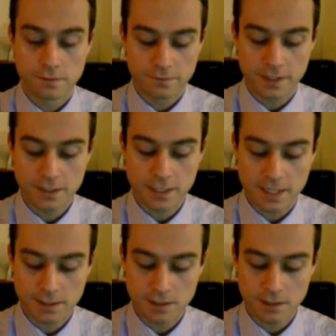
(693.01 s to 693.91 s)

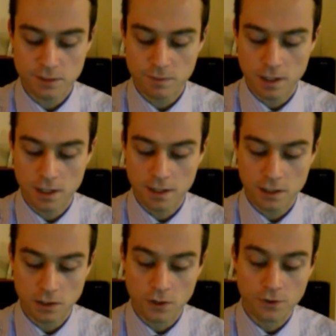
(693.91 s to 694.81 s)

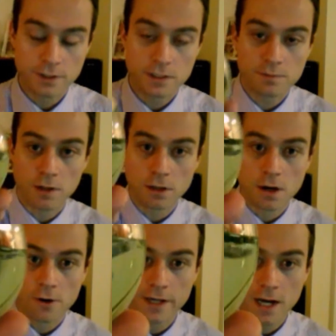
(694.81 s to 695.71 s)
cologne. It's
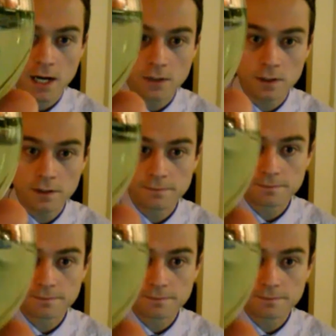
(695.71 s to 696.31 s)
Bulgari Aqua.